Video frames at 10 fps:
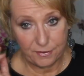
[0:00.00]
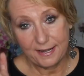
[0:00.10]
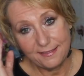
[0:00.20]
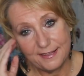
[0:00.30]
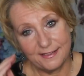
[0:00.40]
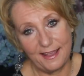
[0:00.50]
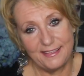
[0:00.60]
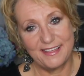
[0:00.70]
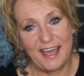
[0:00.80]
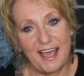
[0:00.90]
or anything
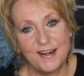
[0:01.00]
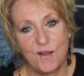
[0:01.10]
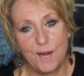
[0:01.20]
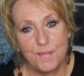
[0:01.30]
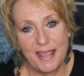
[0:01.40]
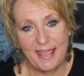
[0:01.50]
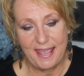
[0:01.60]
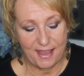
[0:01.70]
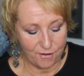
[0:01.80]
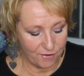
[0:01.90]
like that on my
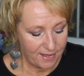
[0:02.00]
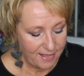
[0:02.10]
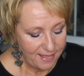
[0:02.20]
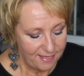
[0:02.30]
hair,